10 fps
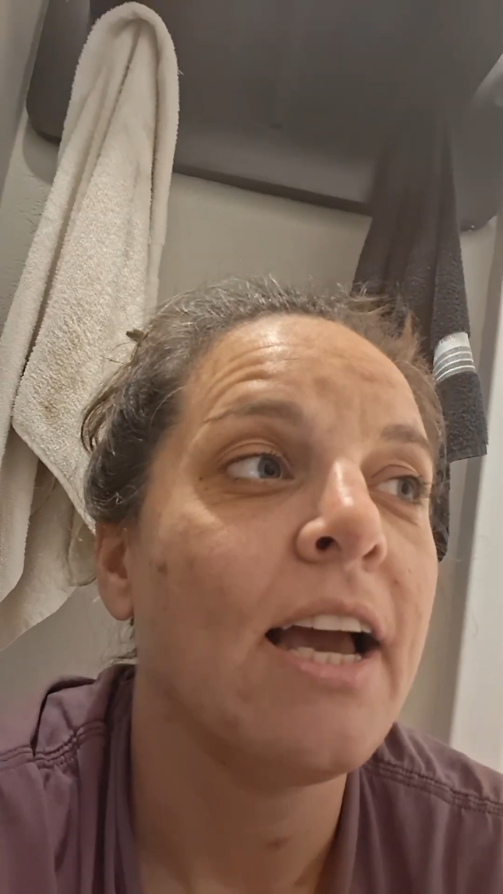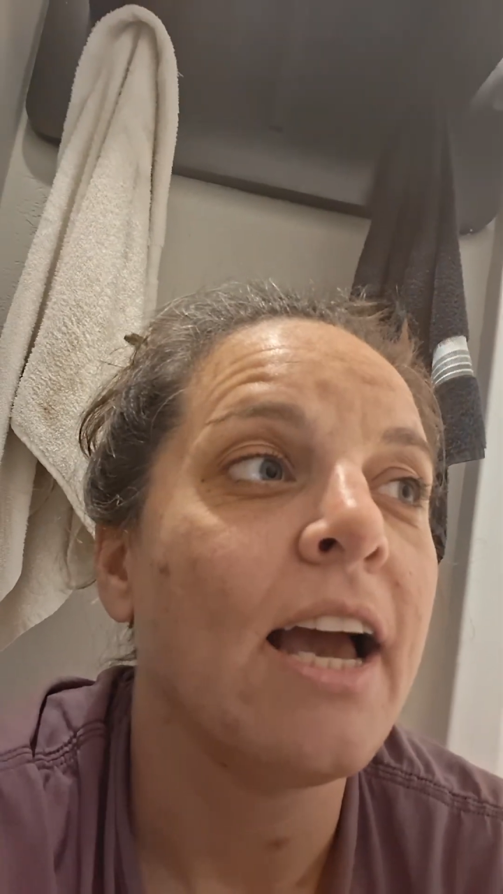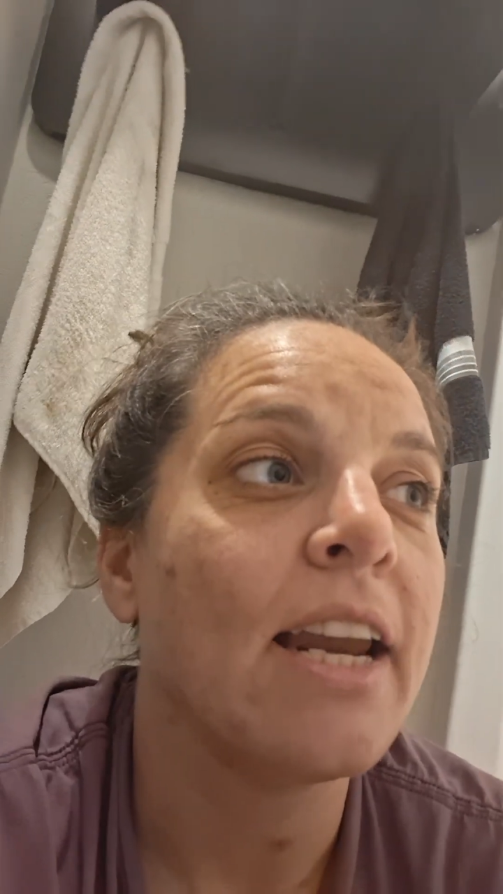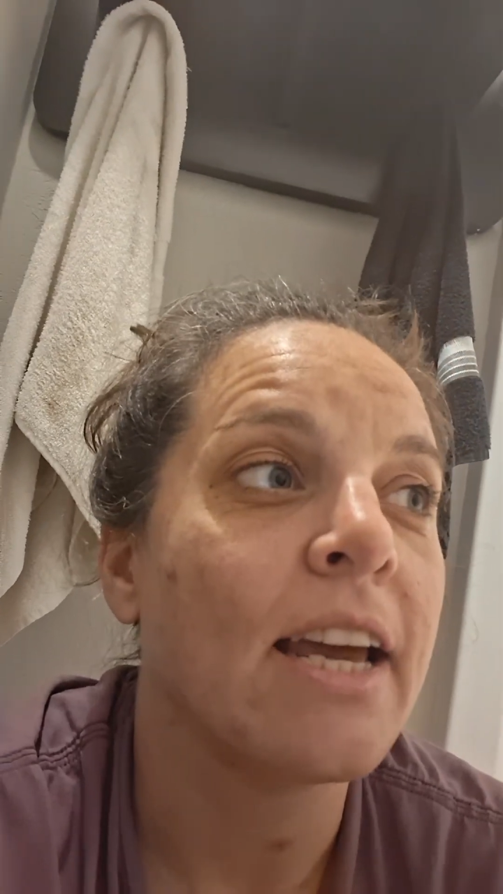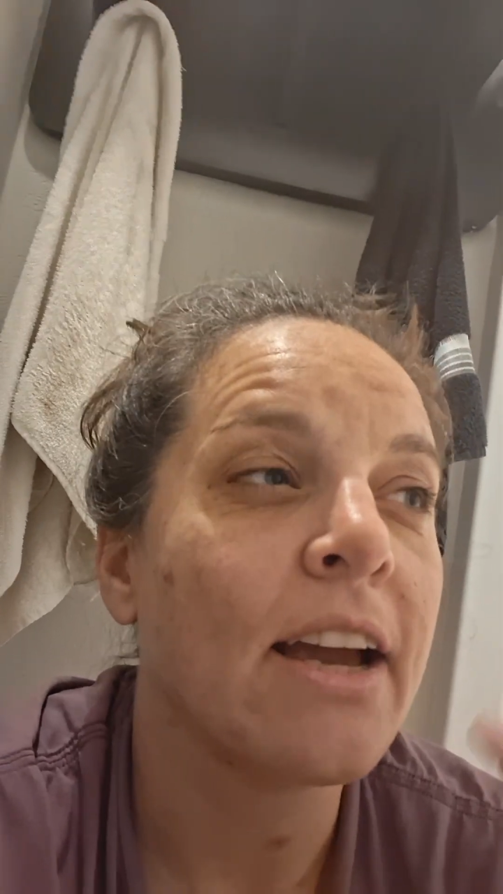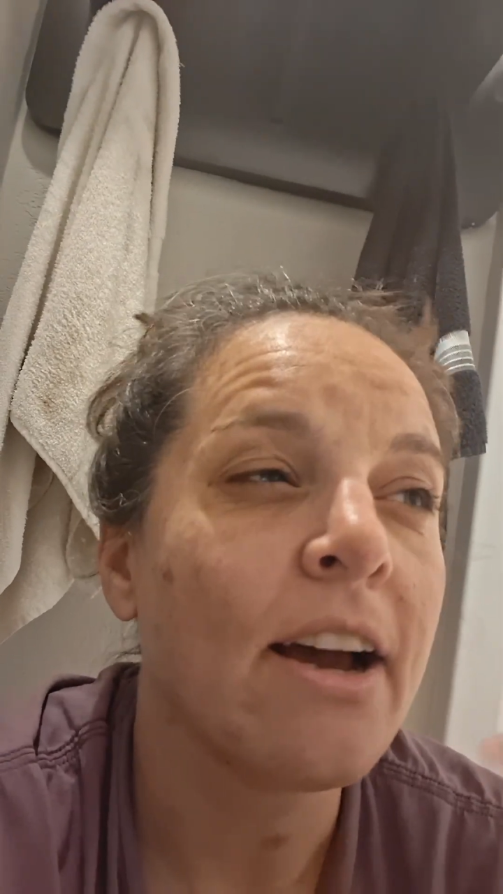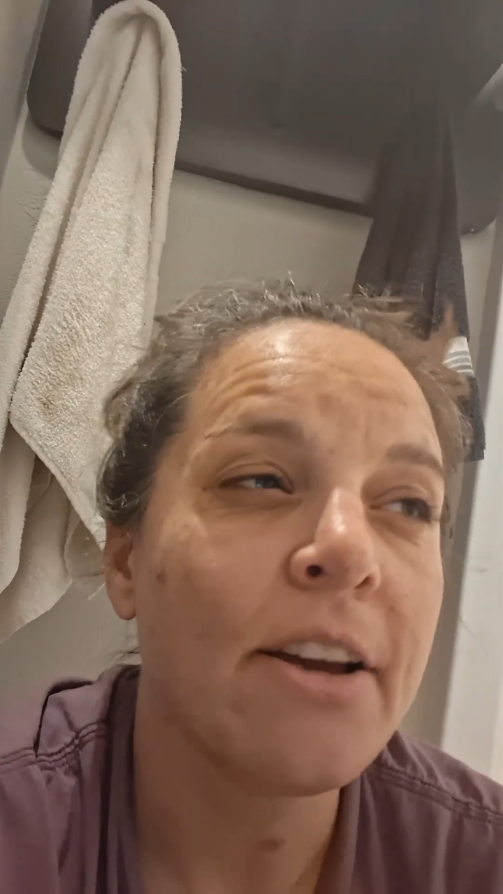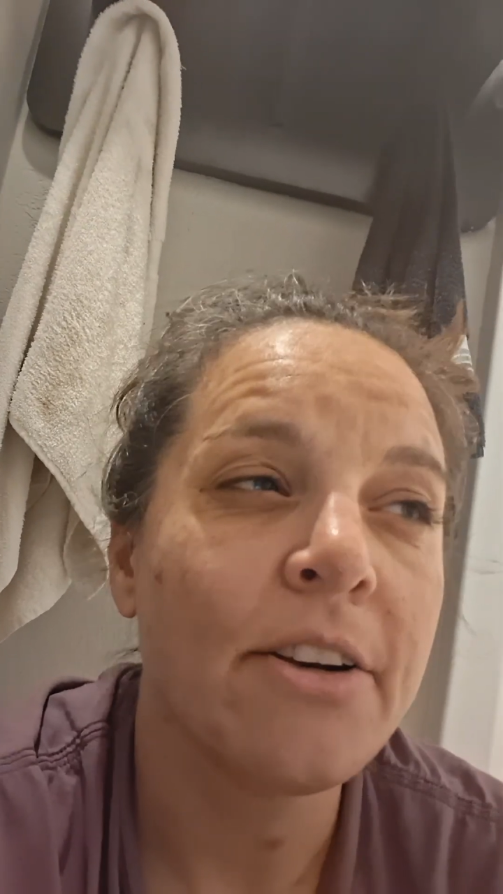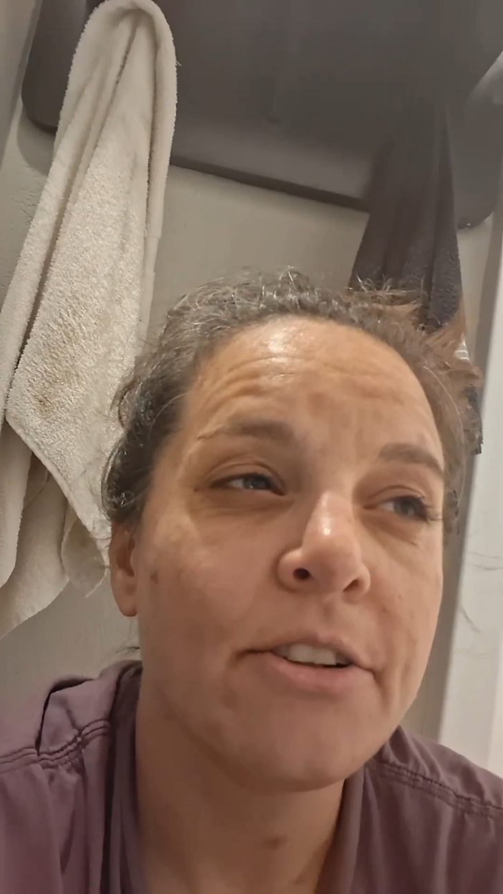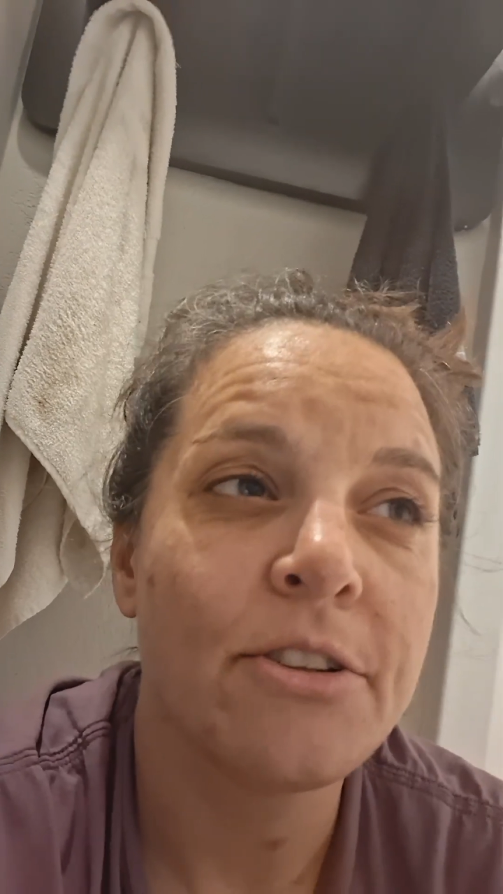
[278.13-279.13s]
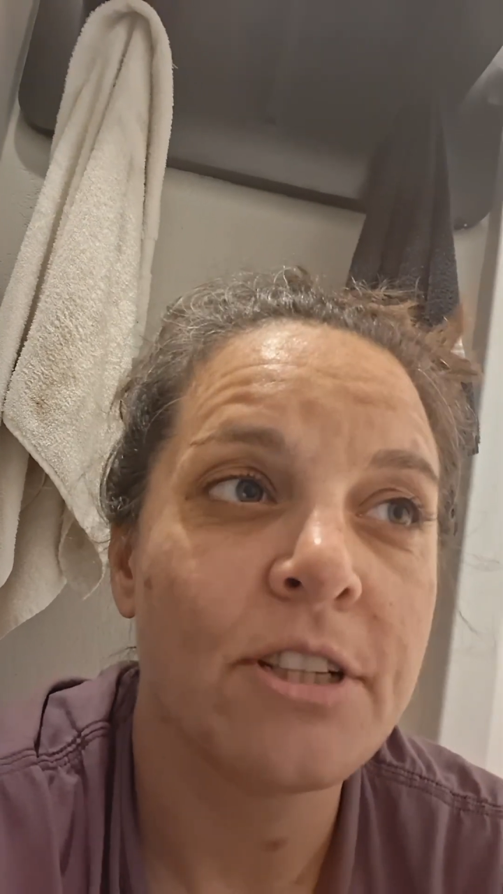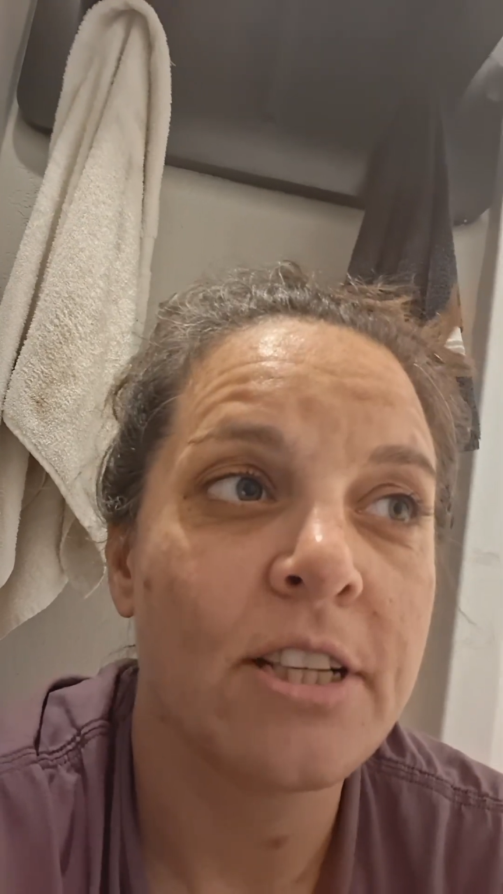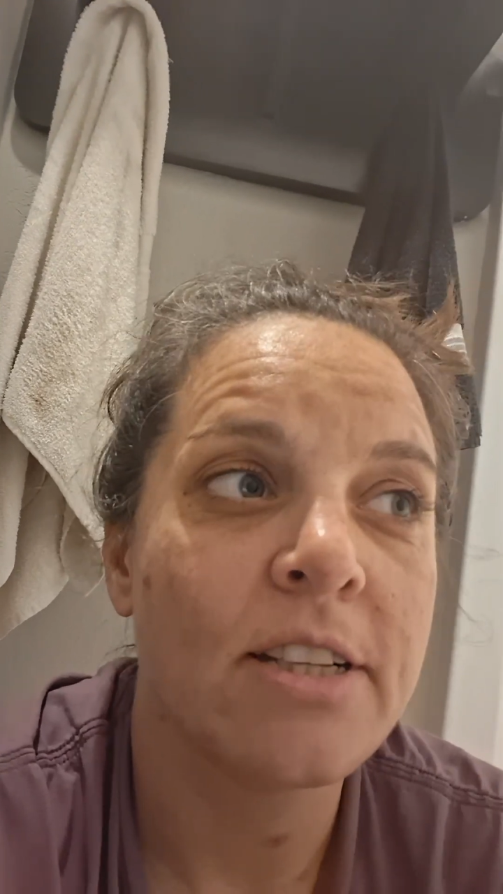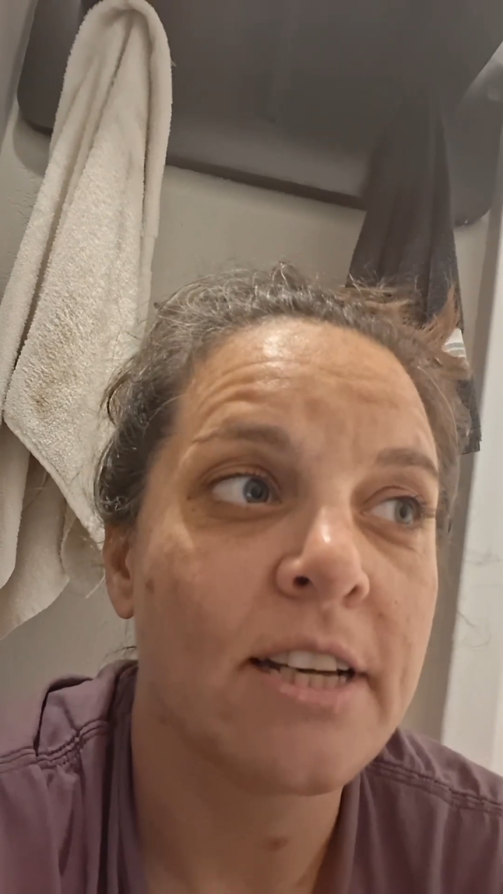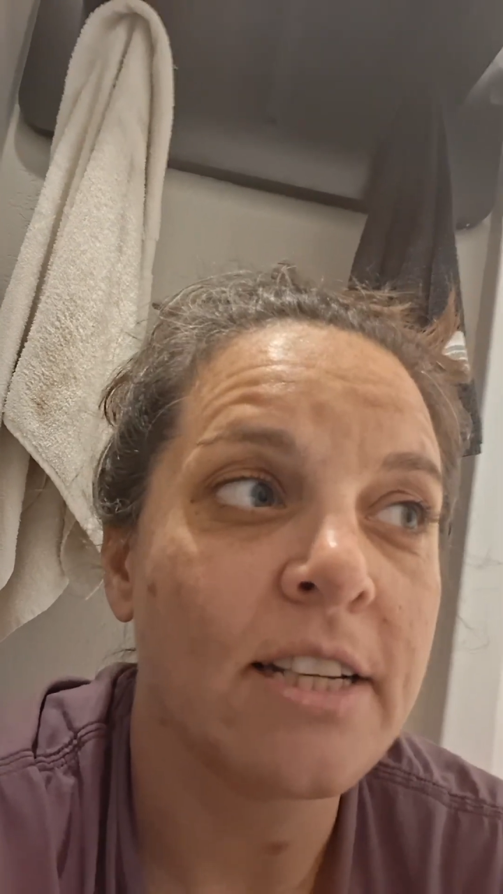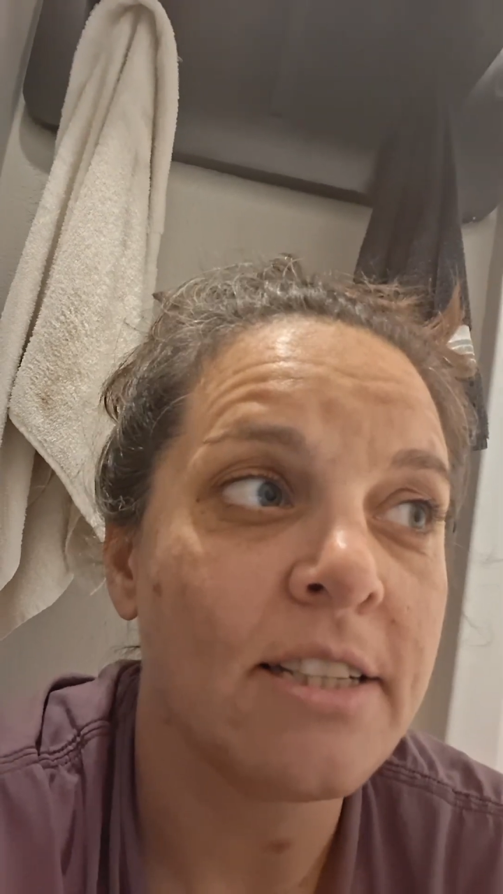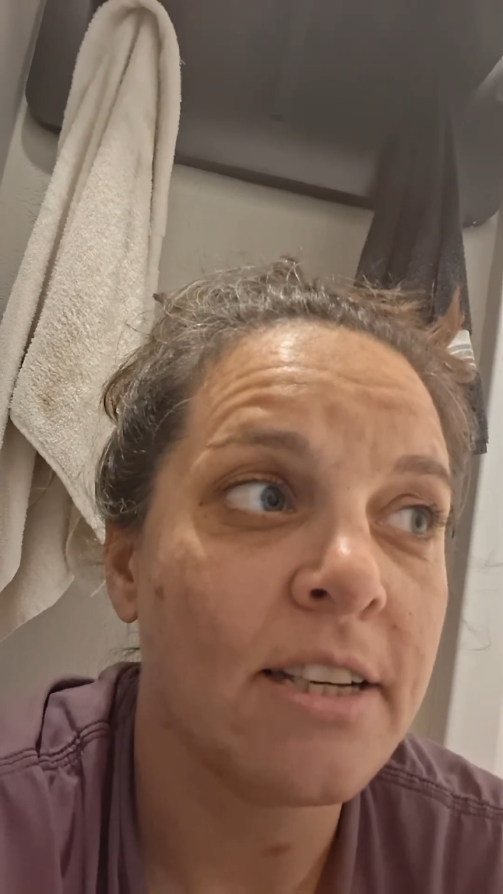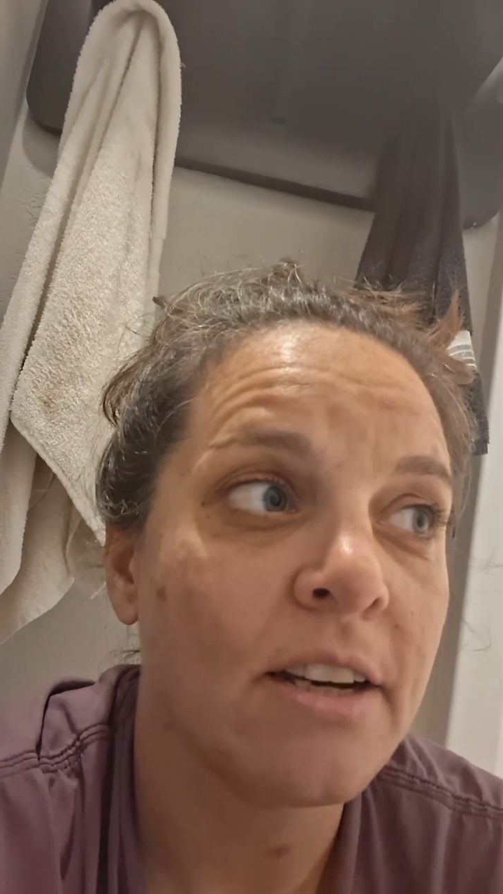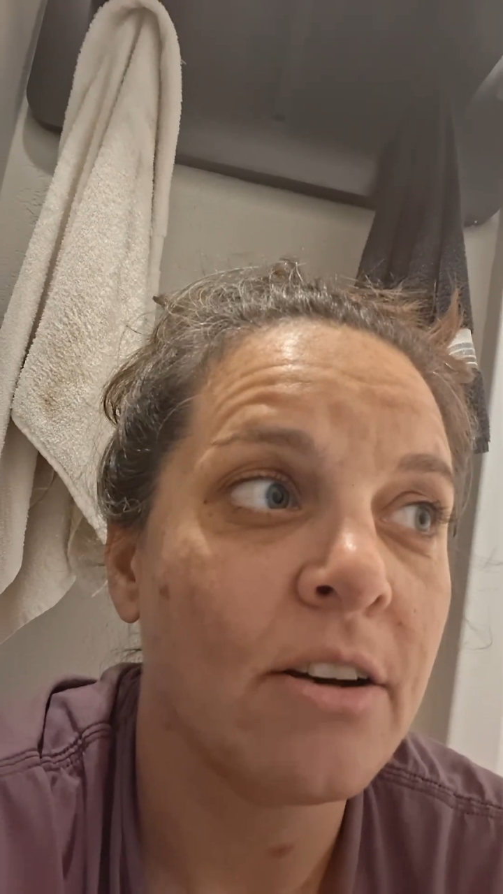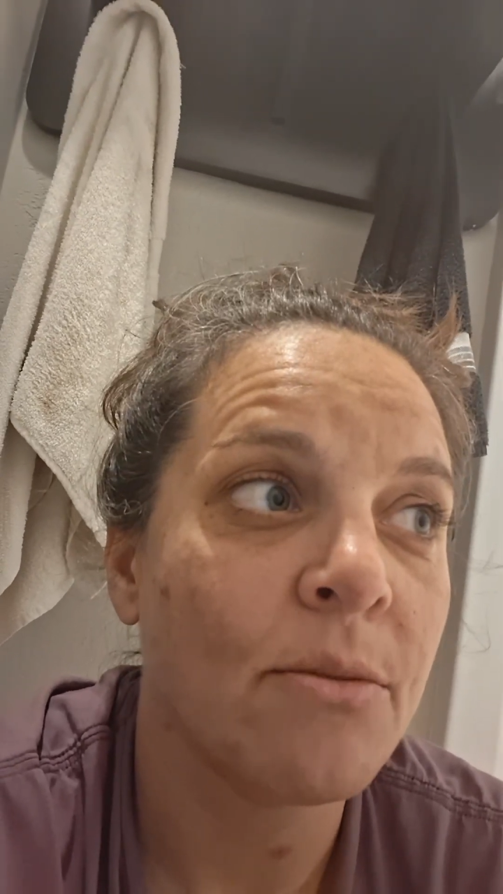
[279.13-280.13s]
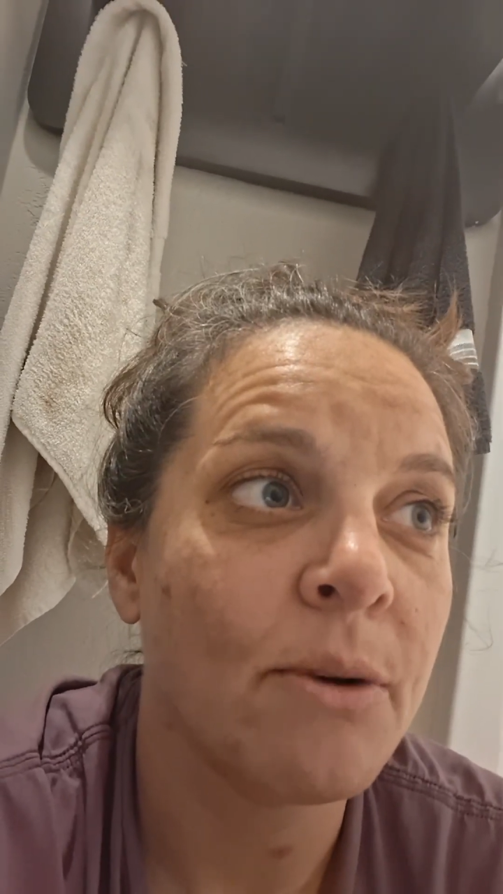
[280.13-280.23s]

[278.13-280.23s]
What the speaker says: And I got introduced to this idea